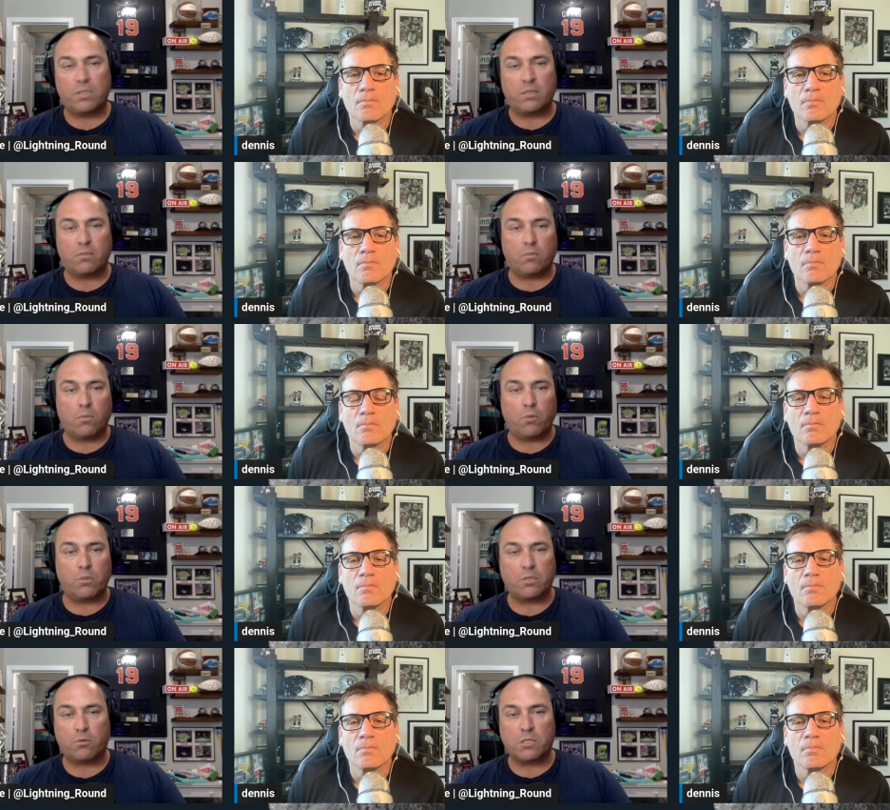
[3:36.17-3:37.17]
Speaker 1: the what
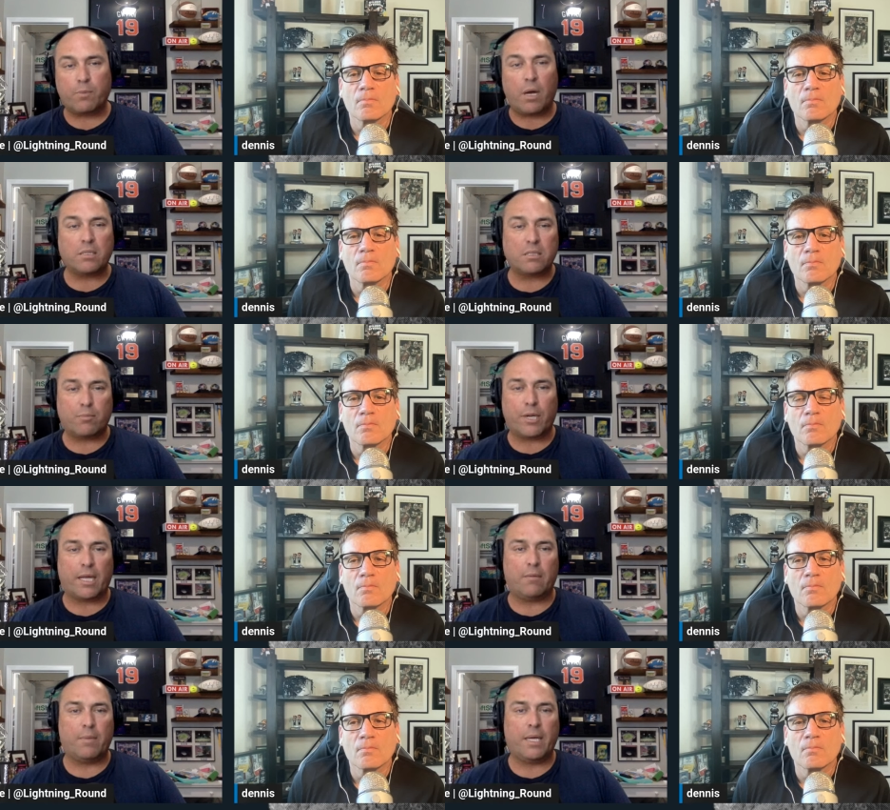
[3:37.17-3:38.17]
was the response to bringing
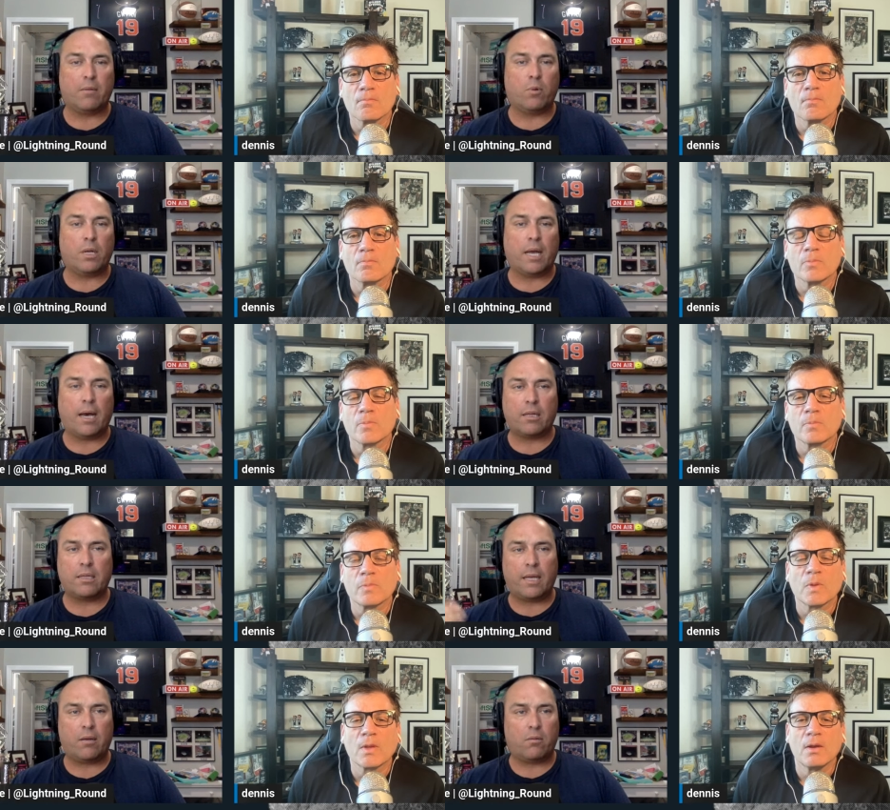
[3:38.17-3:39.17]
him in? What how did
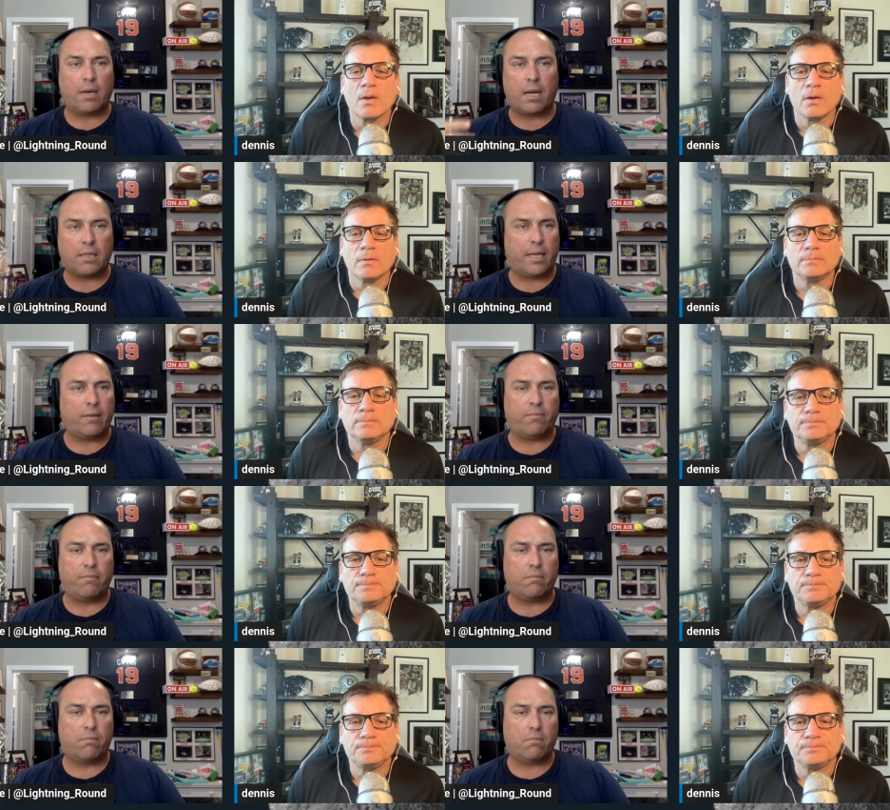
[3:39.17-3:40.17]
they how did they
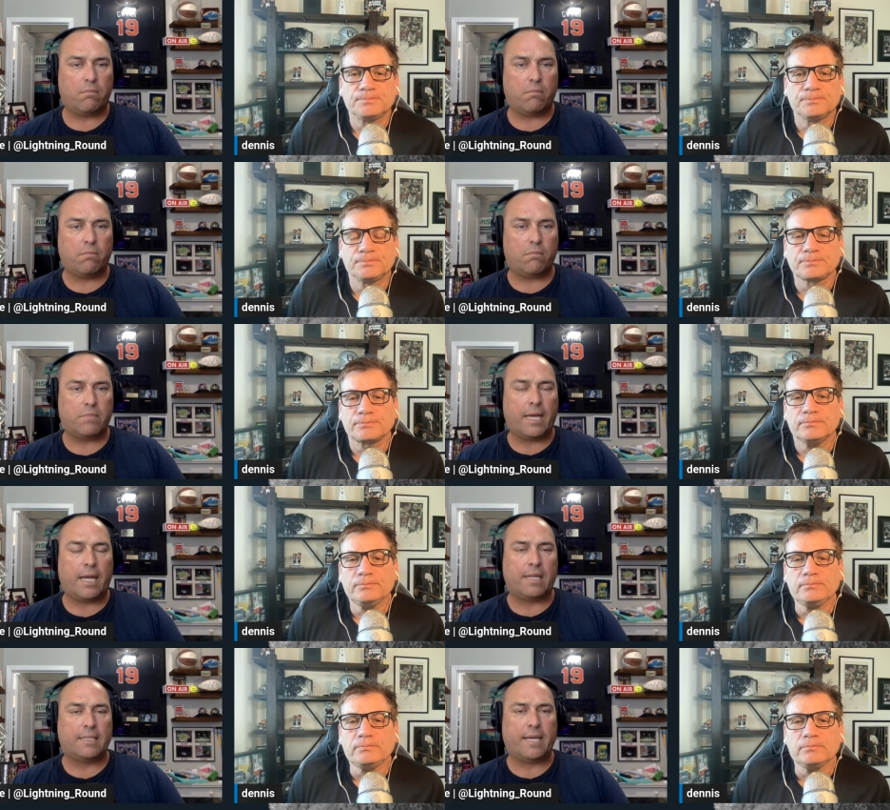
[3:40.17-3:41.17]
t- how
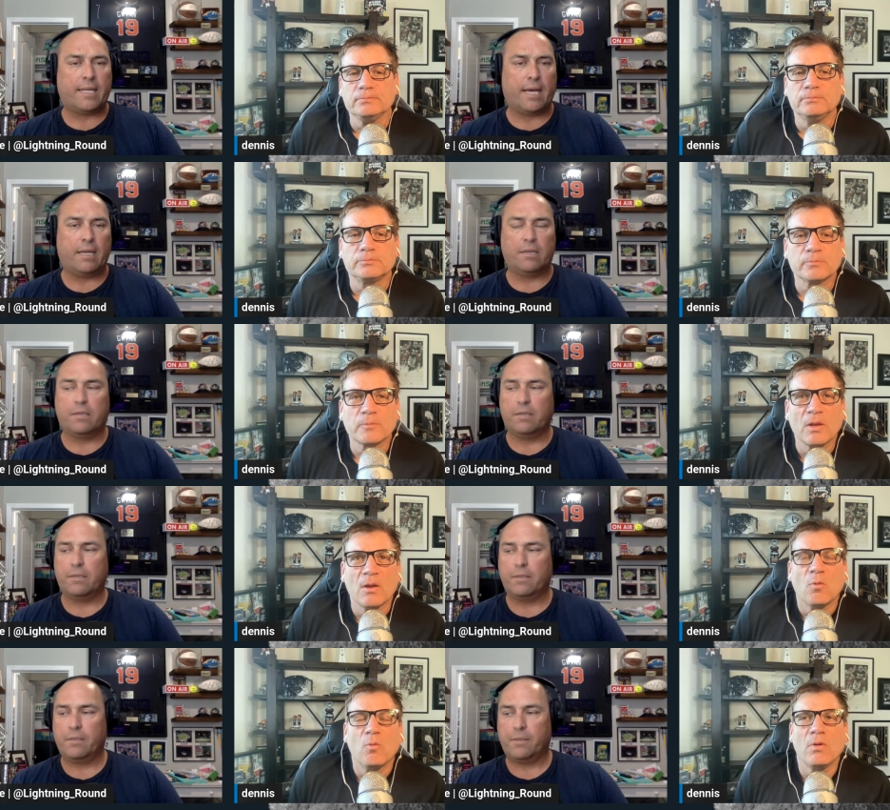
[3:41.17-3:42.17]
did they take that?
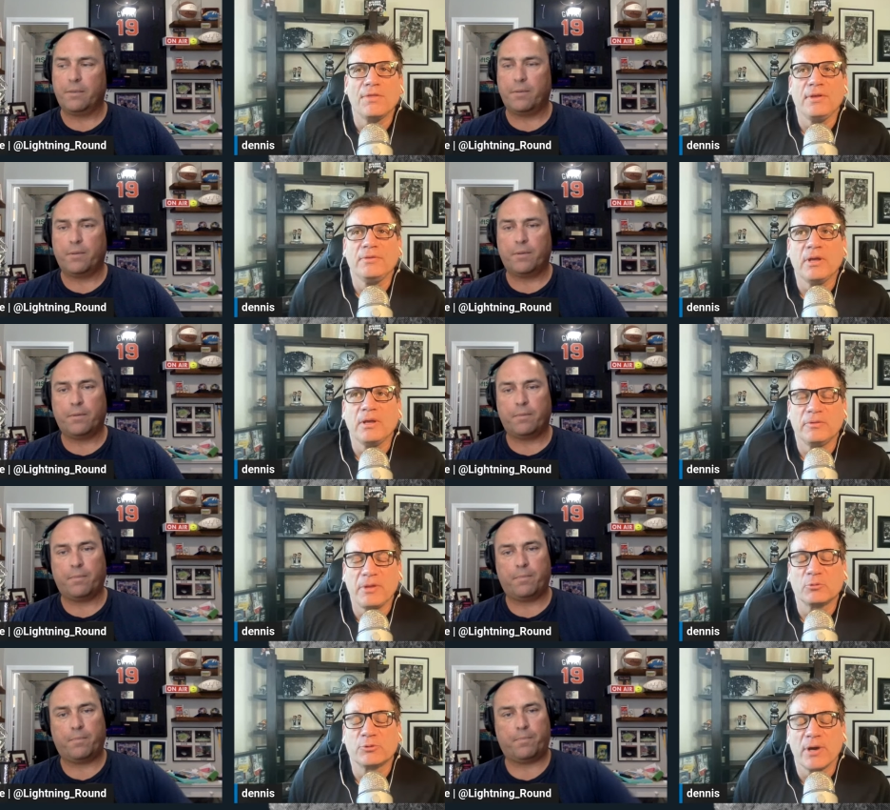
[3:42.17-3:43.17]
Speaker 2: Well, I think they,
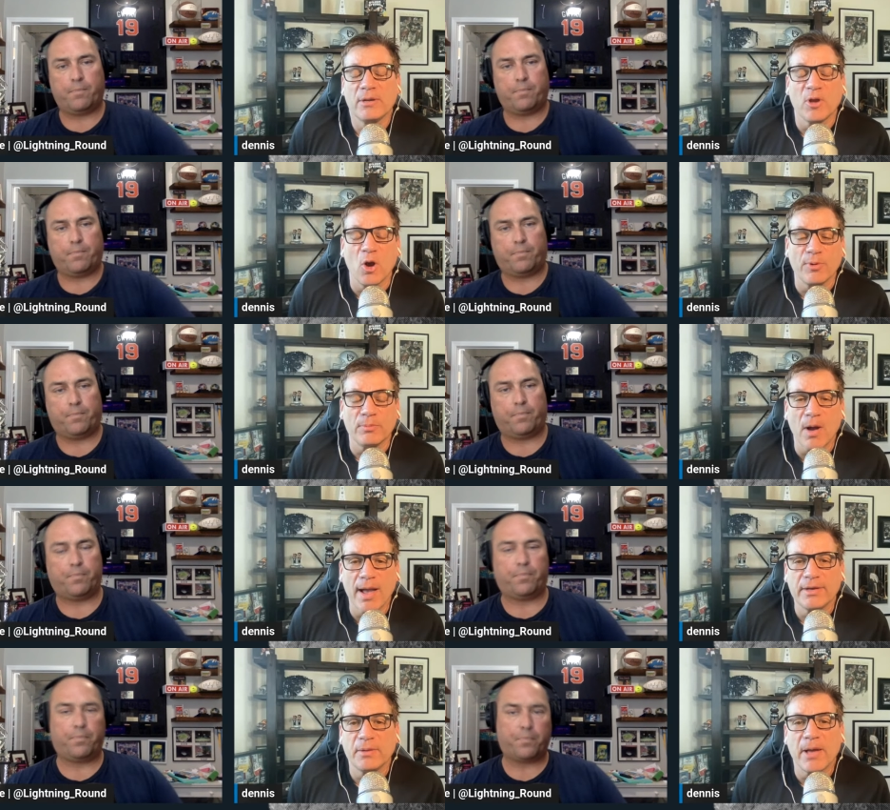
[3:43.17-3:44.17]
they were trying to be open
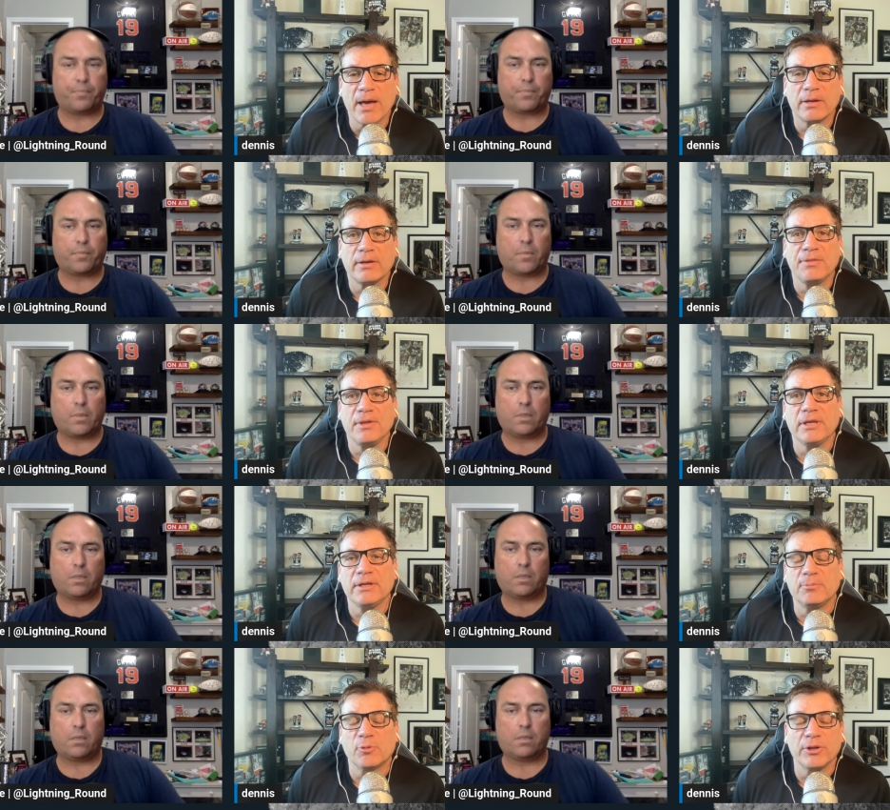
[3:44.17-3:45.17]
minded about it, and I think
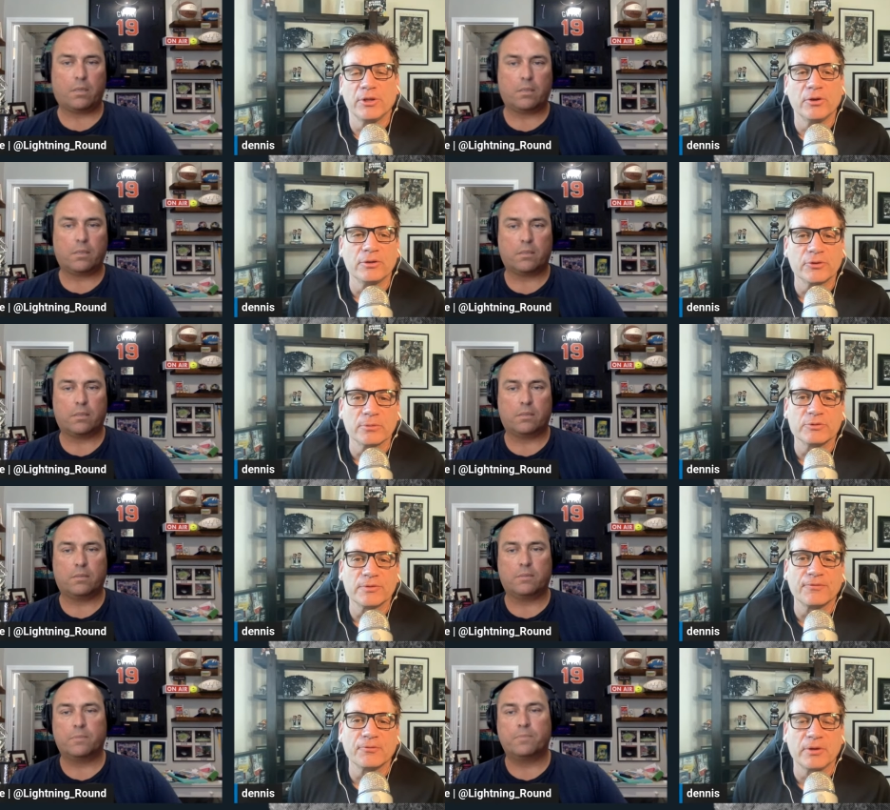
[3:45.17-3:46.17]
he did pretty good in terms
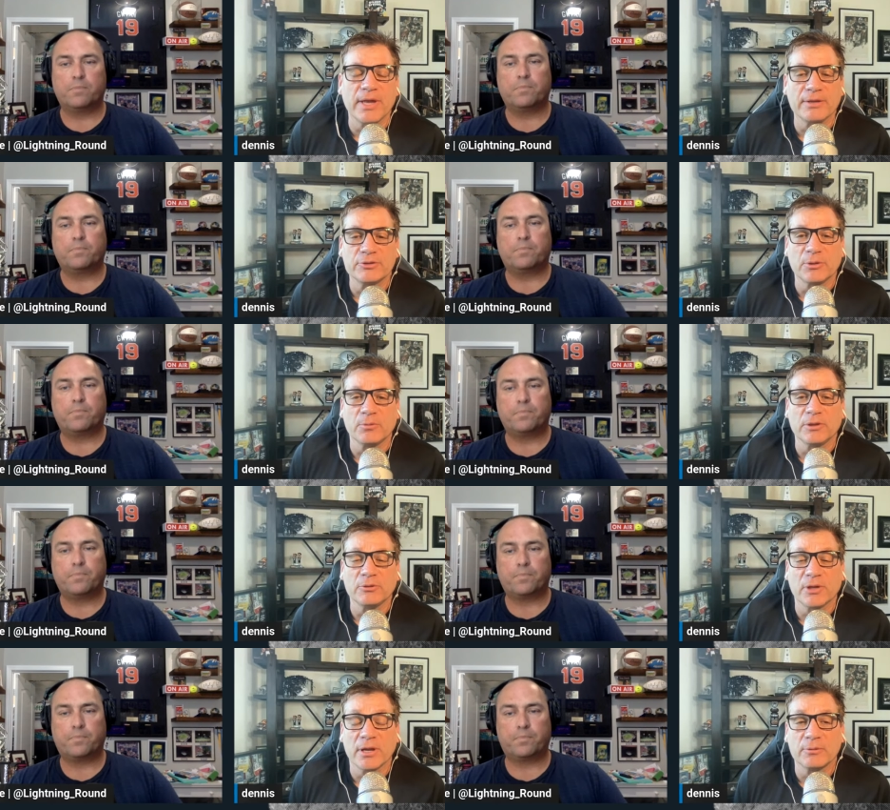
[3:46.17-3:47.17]
of free agency when
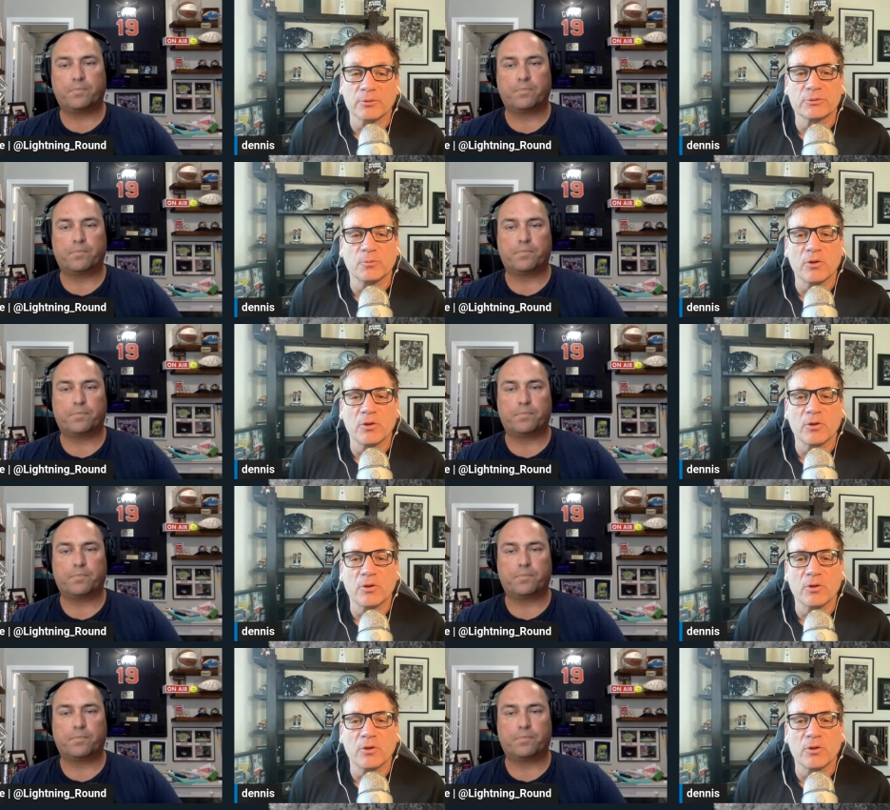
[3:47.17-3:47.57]
they signed Christian